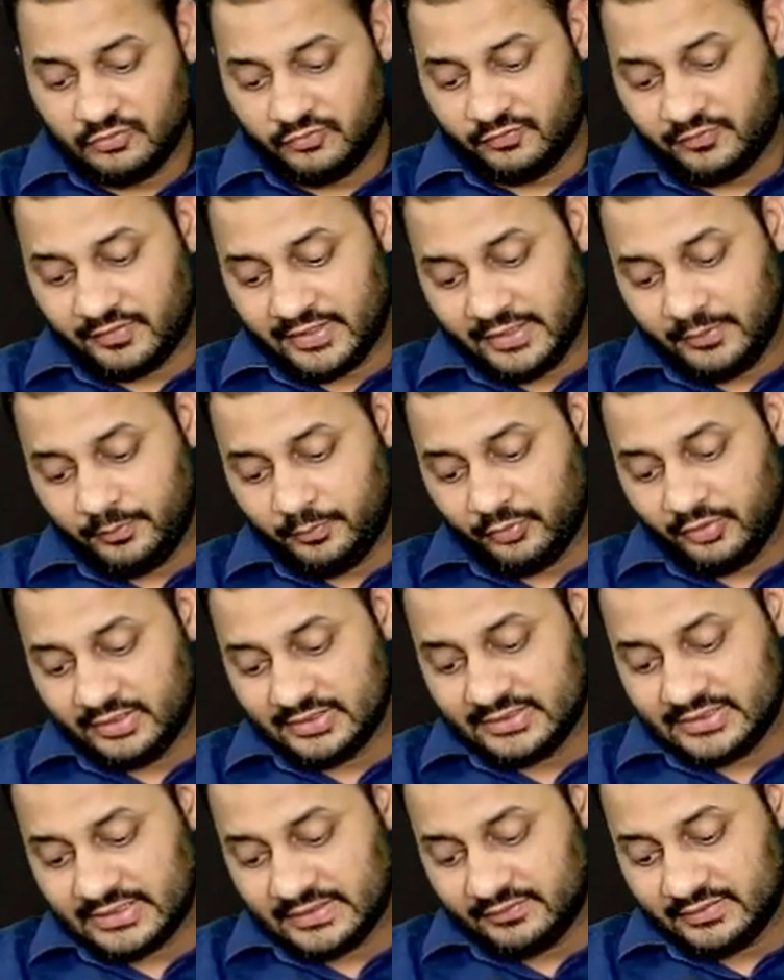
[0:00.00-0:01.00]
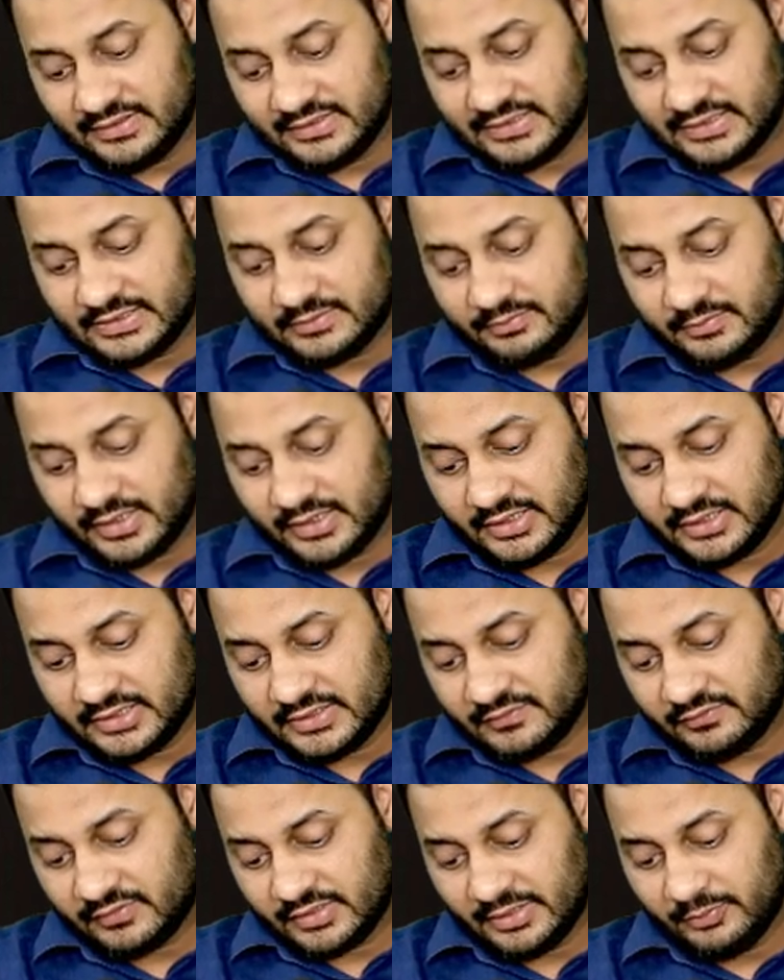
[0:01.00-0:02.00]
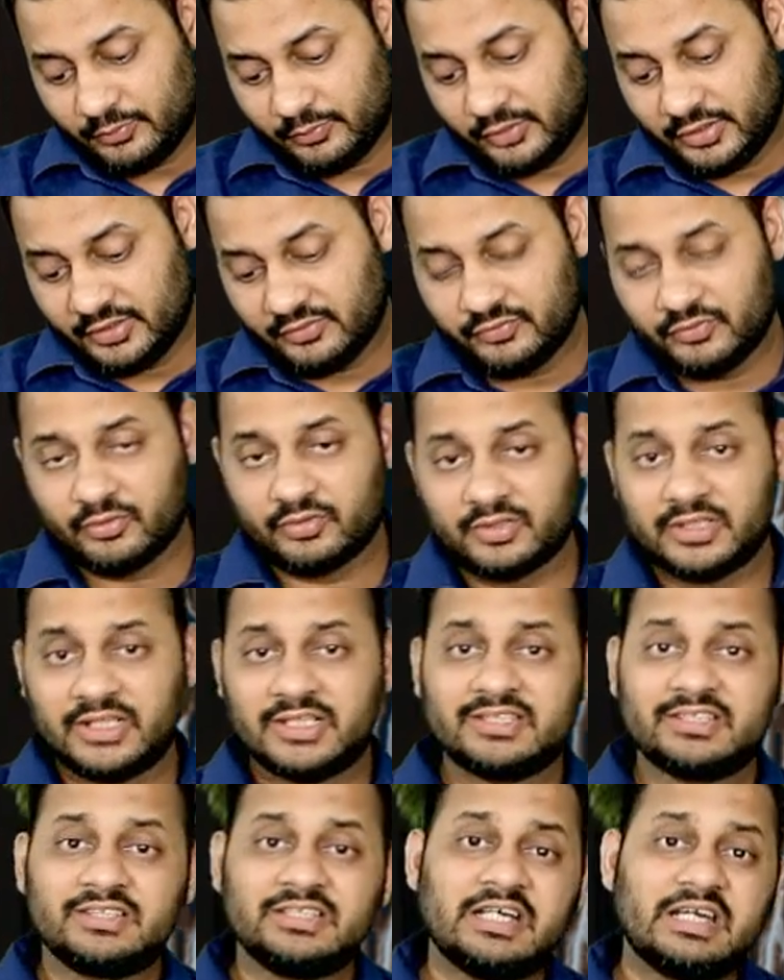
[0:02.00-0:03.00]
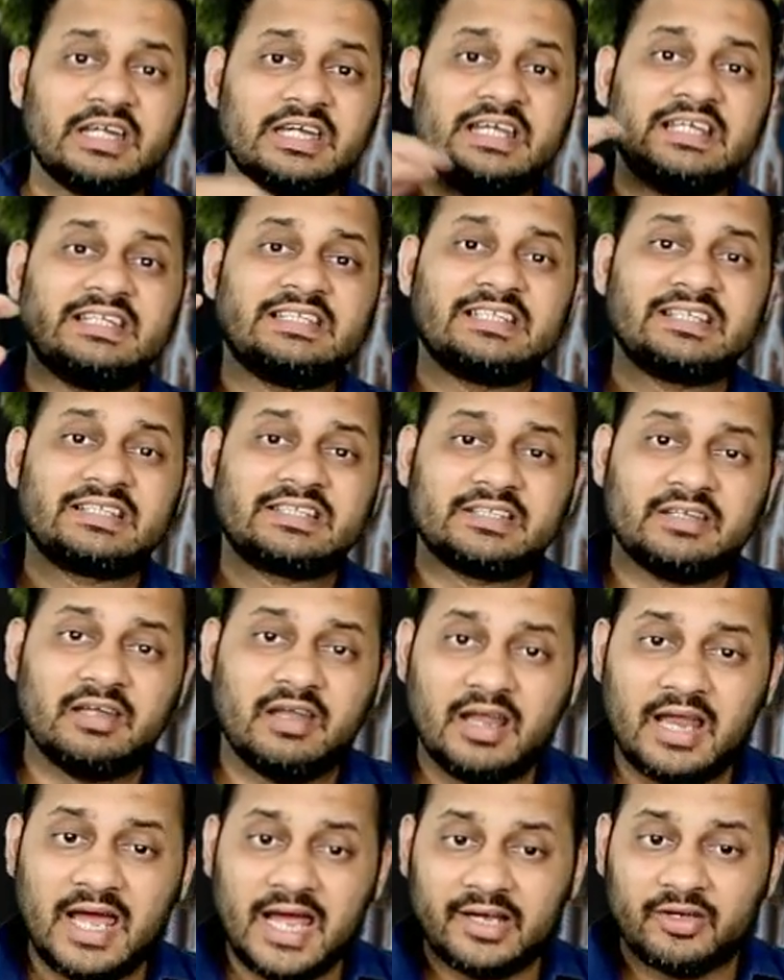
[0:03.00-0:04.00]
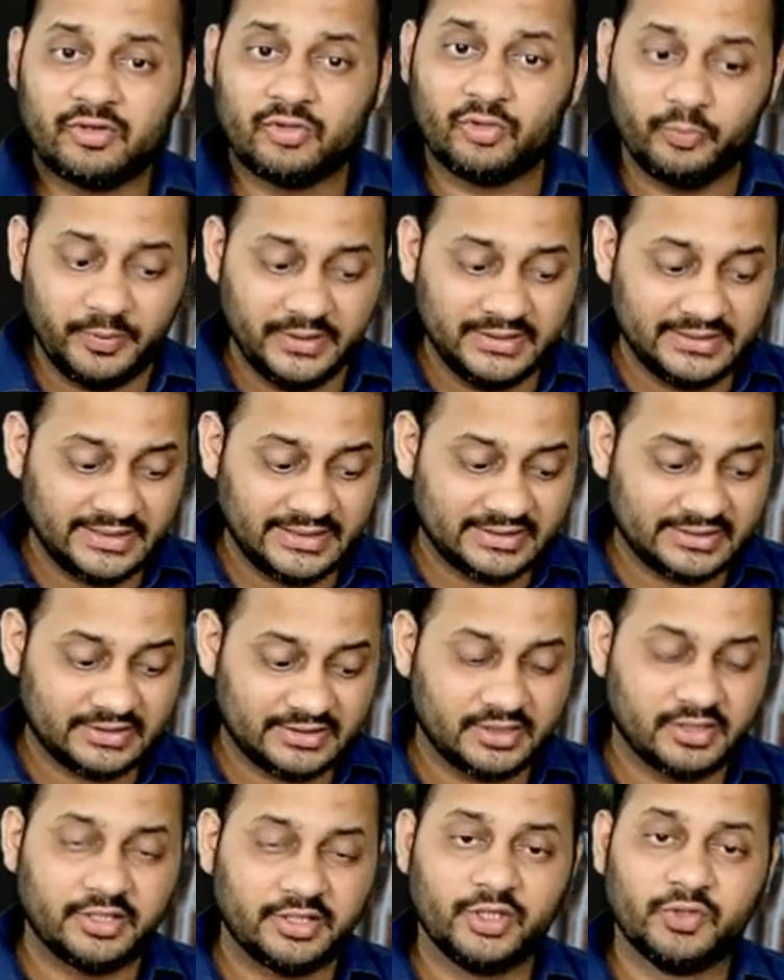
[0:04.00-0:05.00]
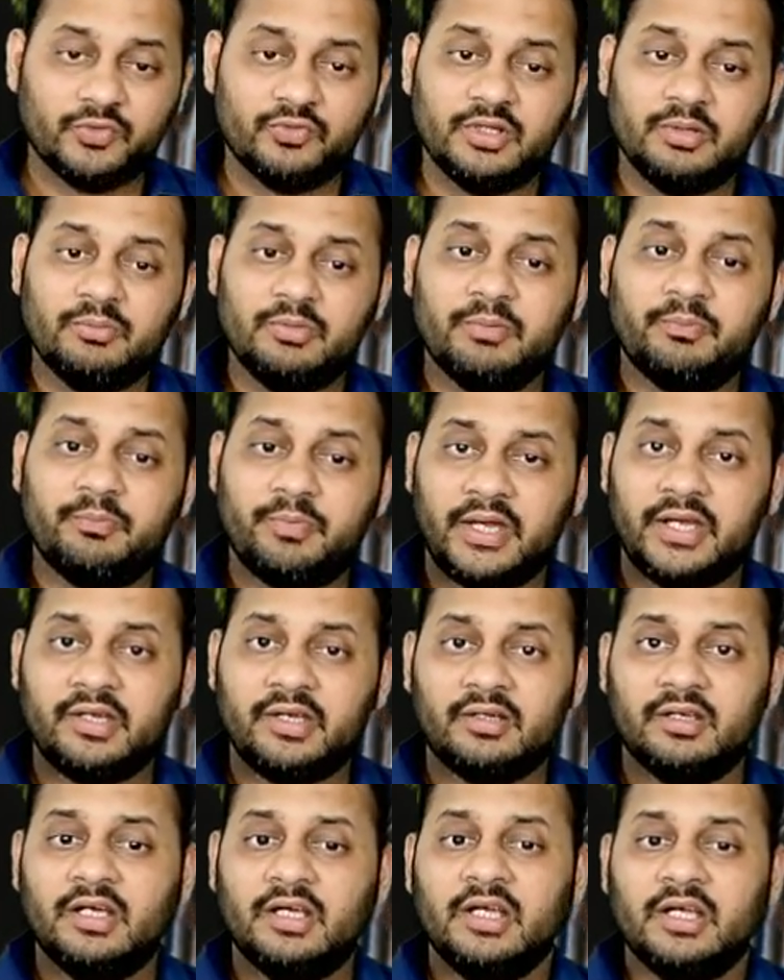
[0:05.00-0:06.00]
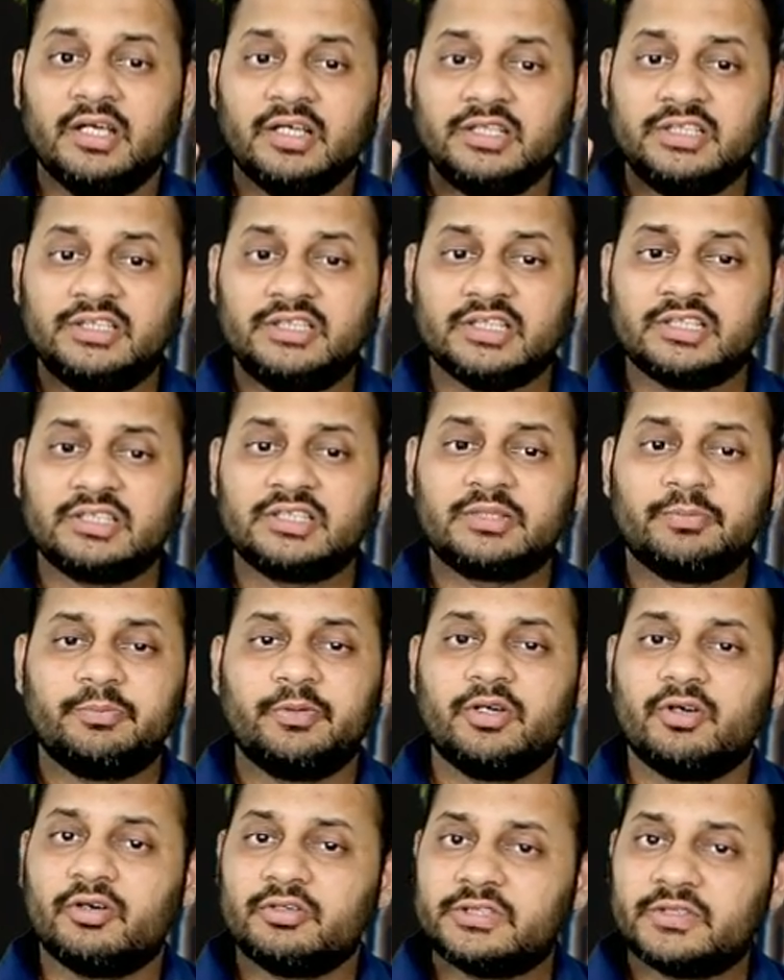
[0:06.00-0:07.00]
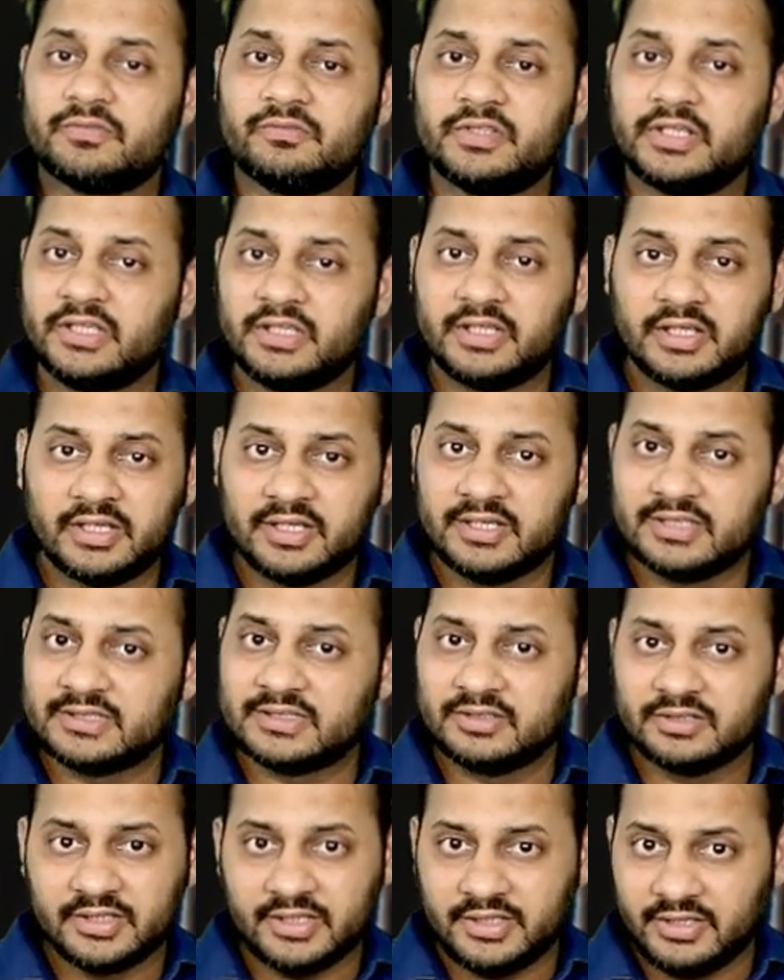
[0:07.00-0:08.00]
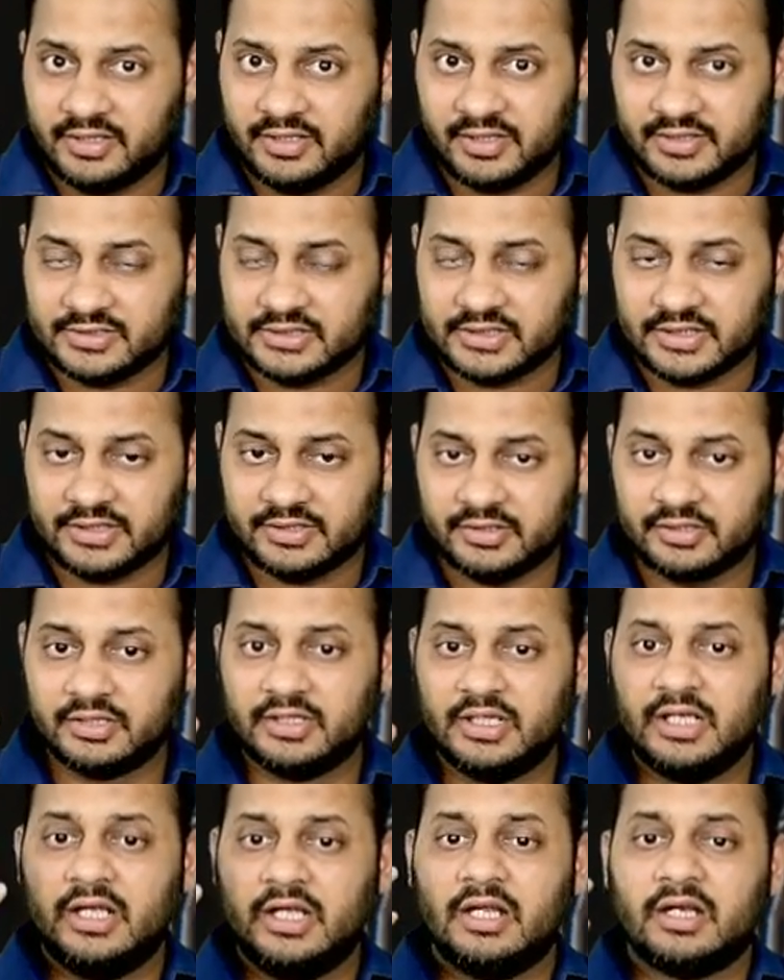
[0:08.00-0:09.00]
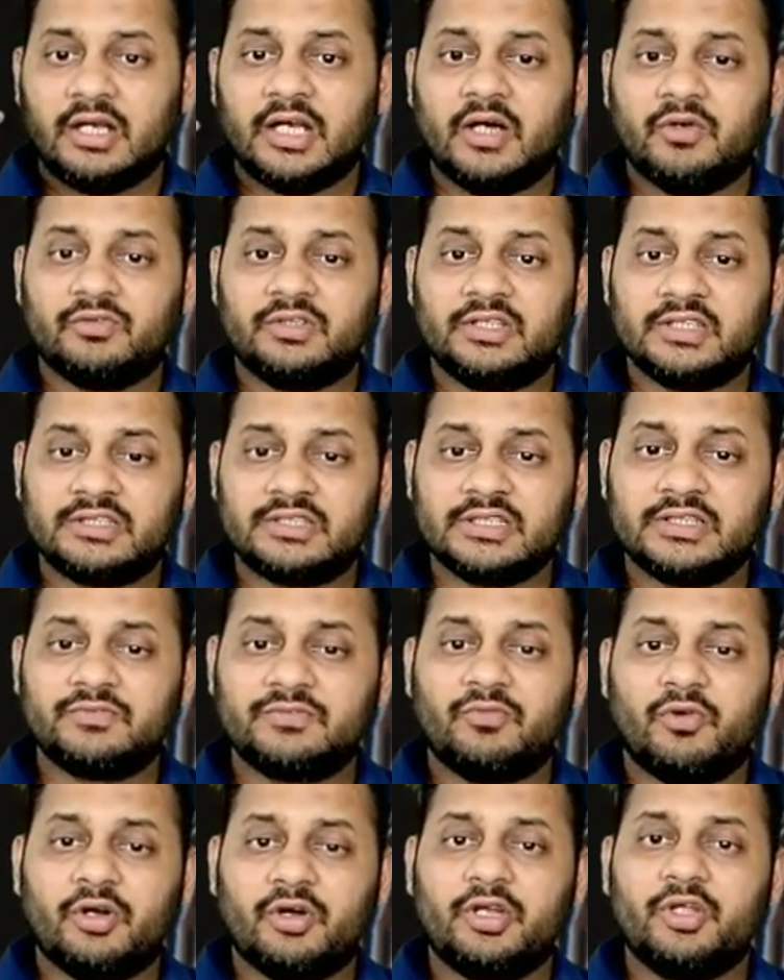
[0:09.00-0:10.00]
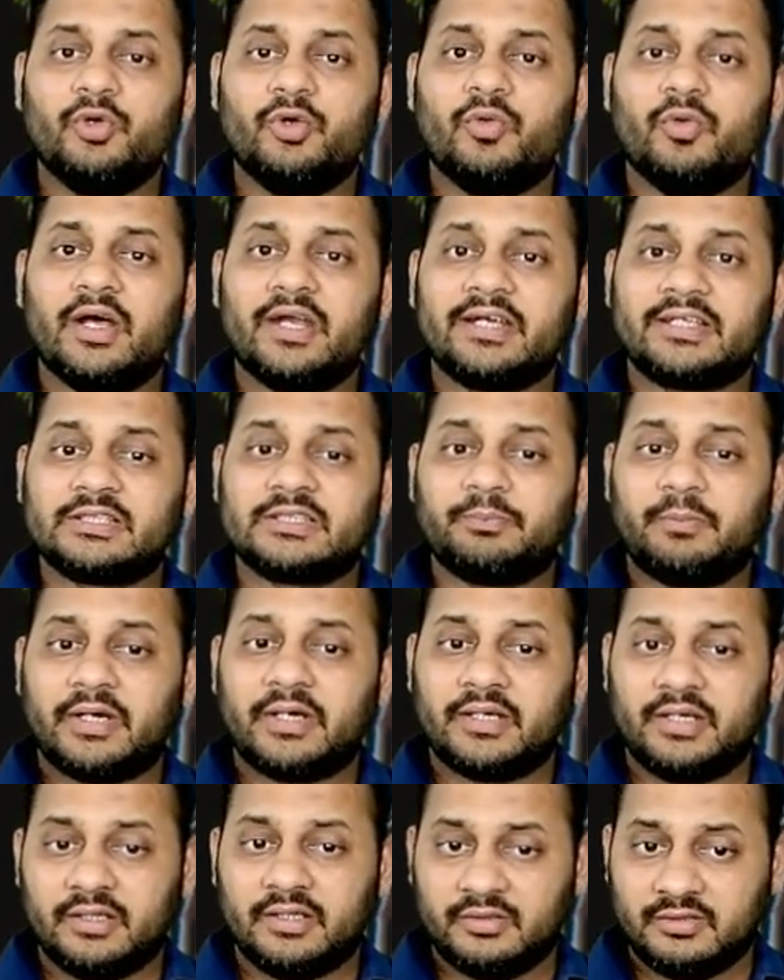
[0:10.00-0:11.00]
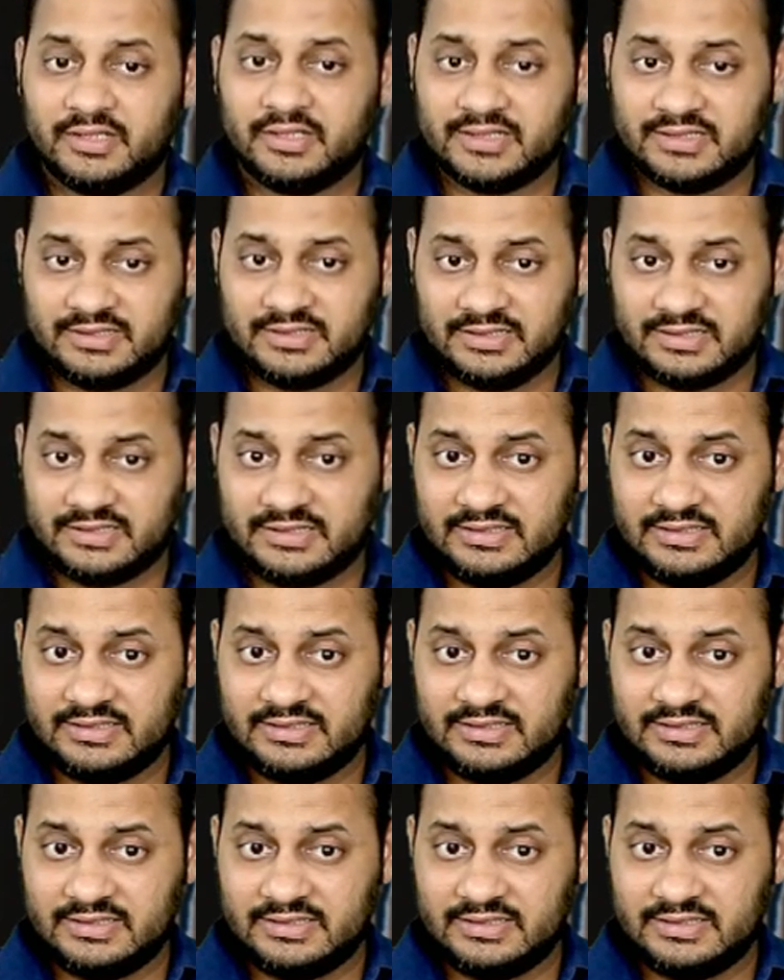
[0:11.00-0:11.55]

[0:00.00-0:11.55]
5.76 minus 5.4, that's 36 lakh rupees extra you will be paying just because of the increase in the interest rate. Now this is what you are expecting. This